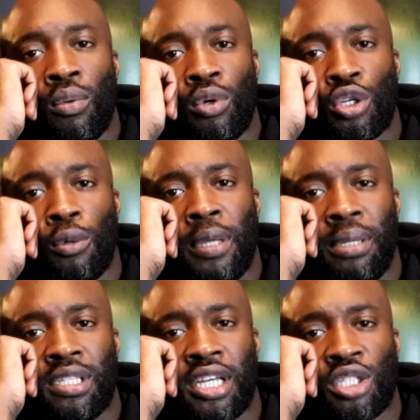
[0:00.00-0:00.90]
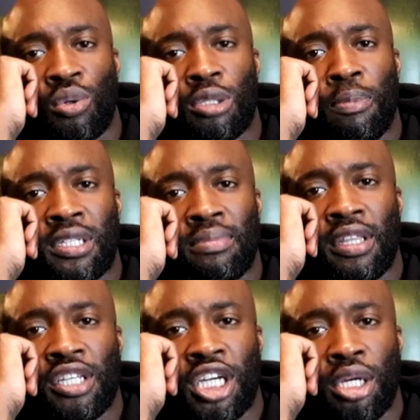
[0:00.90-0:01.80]
What's good, peeps? Thanks always for passing by
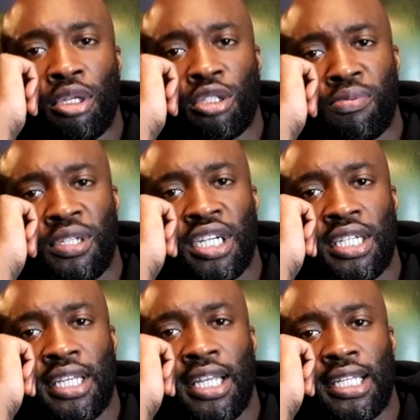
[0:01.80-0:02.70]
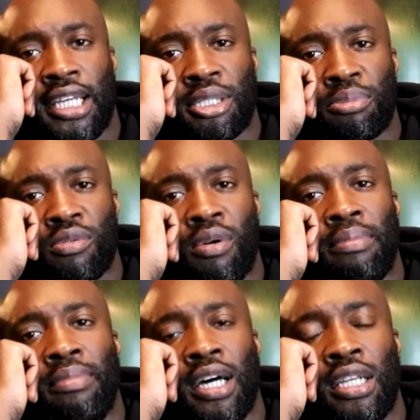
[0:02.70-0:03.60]
the channel. Much appreciated. Hit that
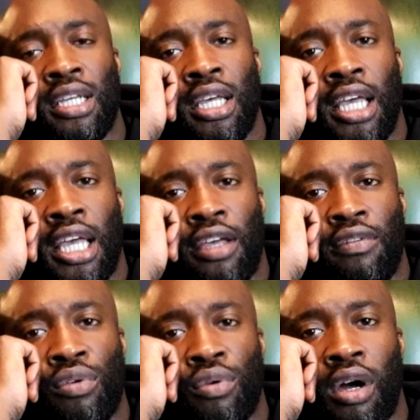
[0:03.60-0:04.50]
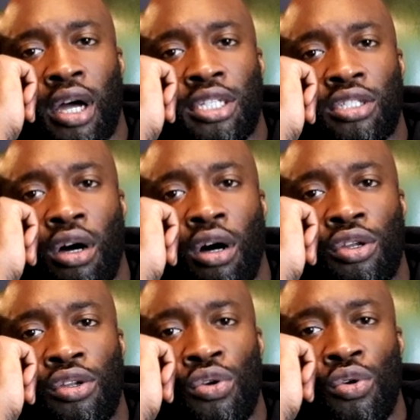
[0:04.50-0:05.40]
subscribe button if you guys are
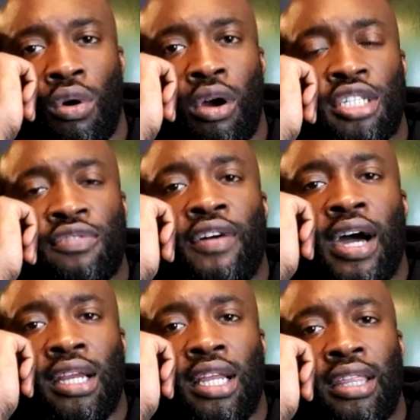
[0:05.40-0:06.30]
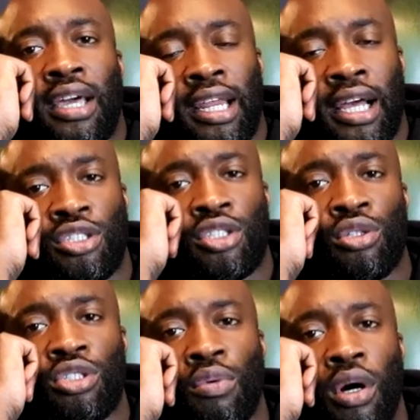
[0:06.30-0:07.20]
new. All right, so finally, they announced
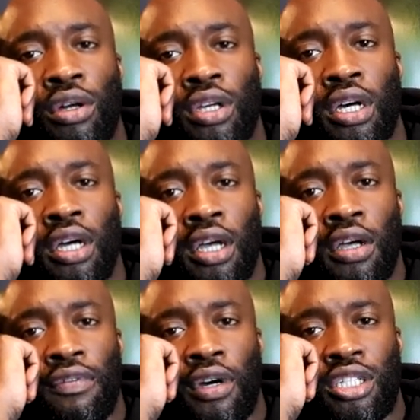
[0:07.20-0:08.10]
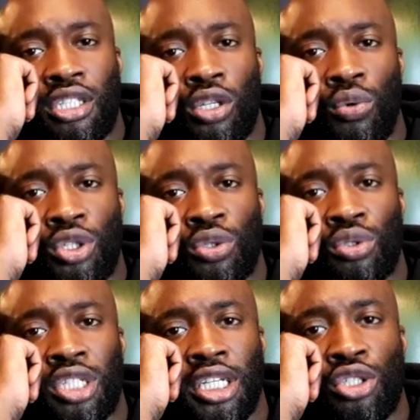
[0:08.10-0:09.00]
Deontay Wilder versus Luis
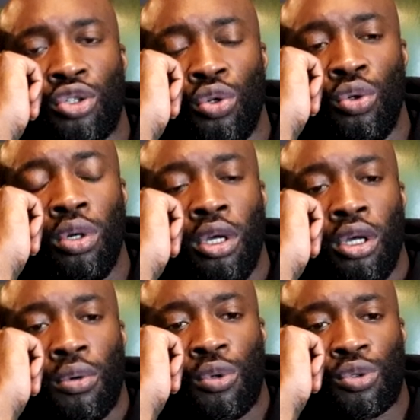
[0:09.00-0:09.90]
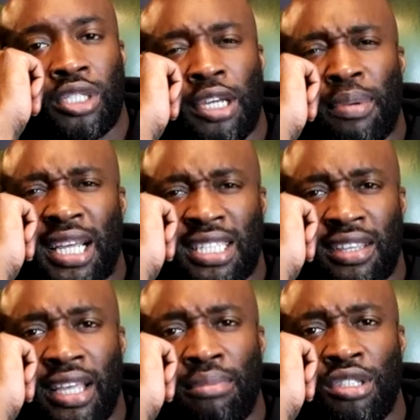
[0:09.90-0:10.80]
Ortiz 2, which will take place
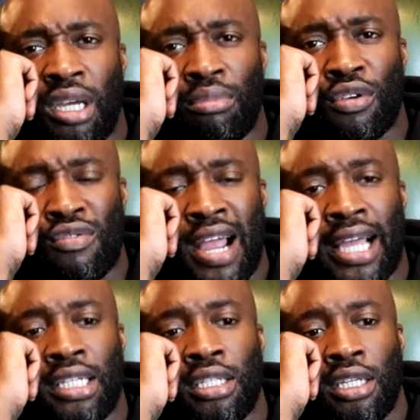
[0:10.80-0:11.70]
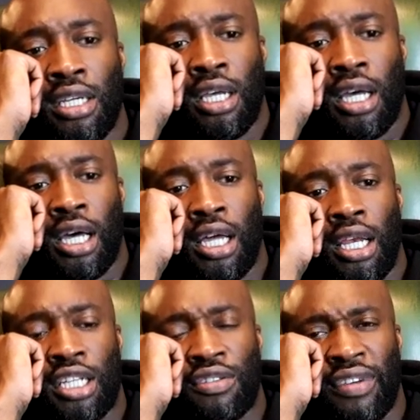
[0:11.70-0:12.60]
at the MGM Grand at
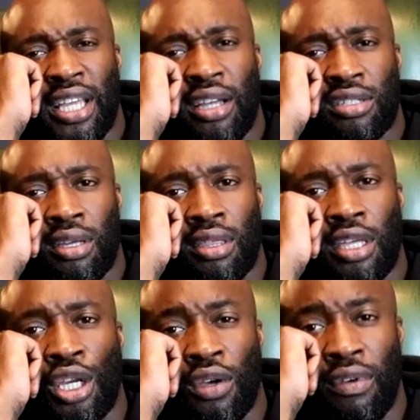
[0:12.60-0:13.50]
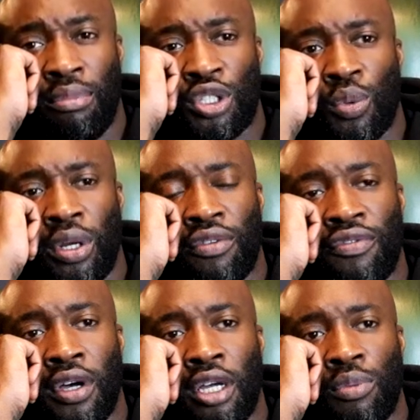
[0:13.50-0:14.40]
Las Vegas, I think, November
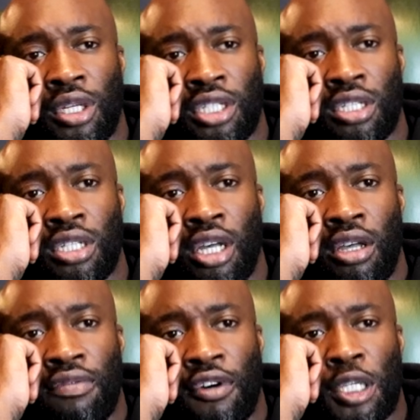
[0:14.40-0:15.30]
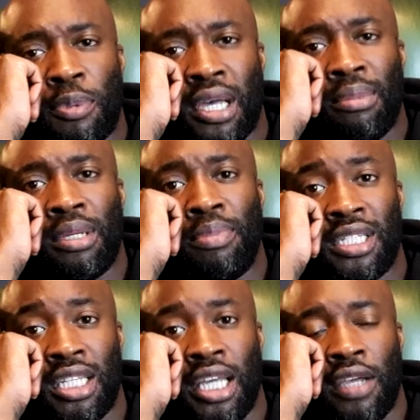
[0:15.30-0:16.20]
23rd, which is fast becoming a
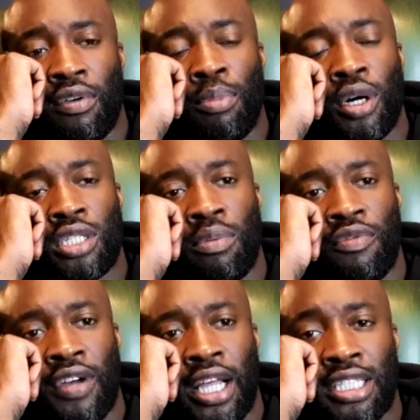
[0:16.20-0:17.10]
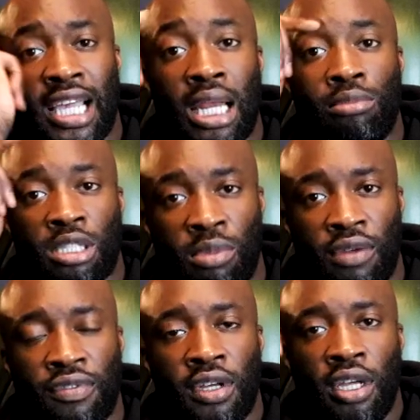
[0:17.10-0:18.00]
busy day for boxing fans. Callum
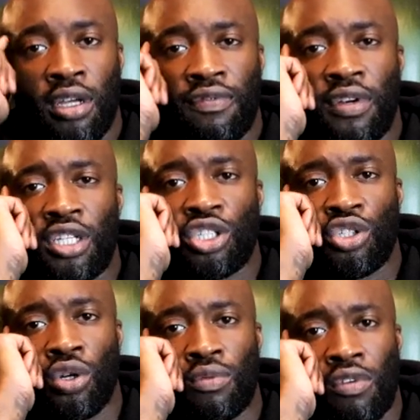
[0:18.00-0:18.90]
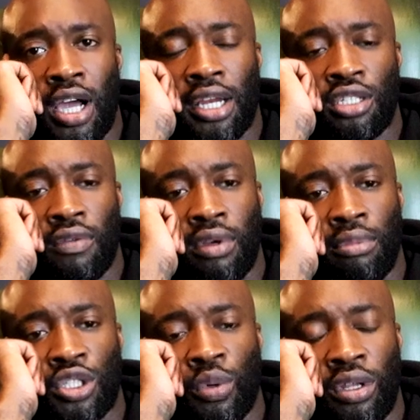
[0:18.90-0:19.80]
Smith versus John Ryder is
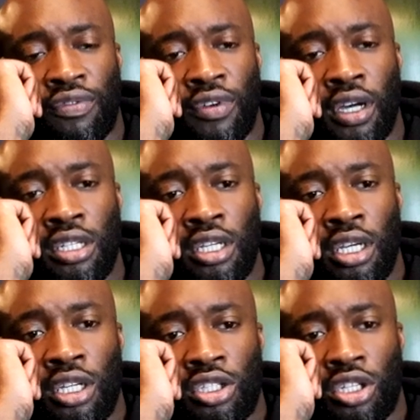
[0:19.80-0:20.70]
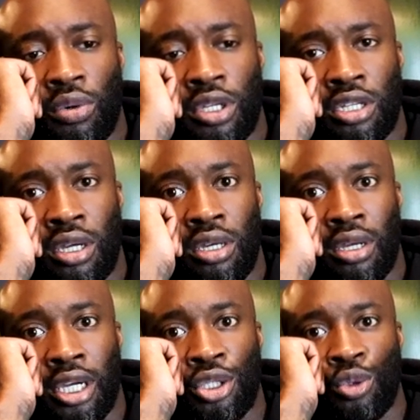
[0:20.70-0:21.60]
November 23rd. So is
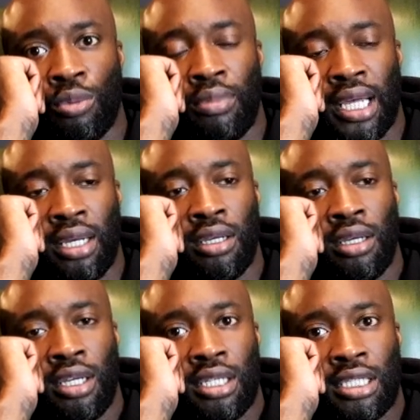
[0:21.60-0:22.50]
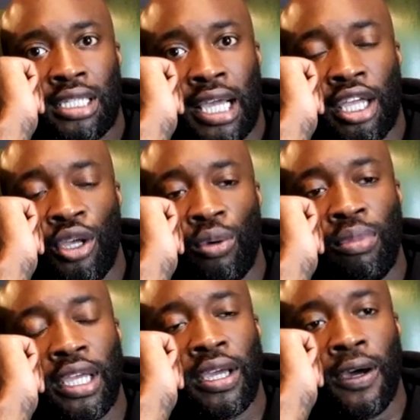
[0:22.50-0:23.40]
Nigel Ben
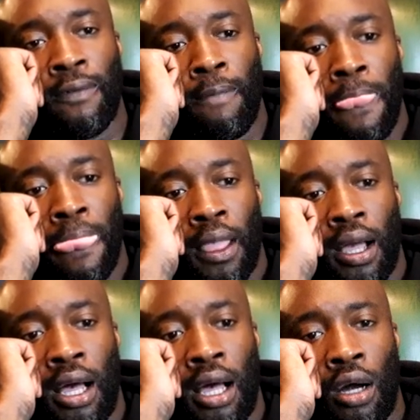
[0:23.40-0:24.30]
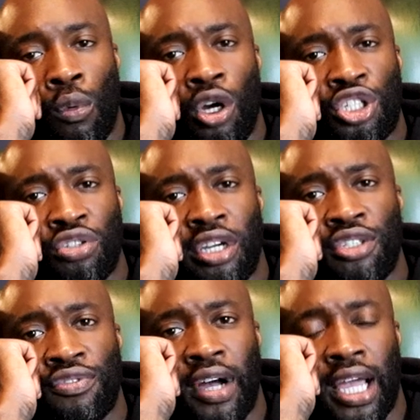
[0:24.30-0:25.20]
Sakio-Beaker. What a
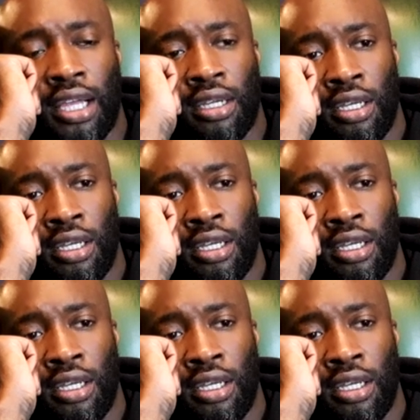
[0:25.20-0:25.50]
strange fight.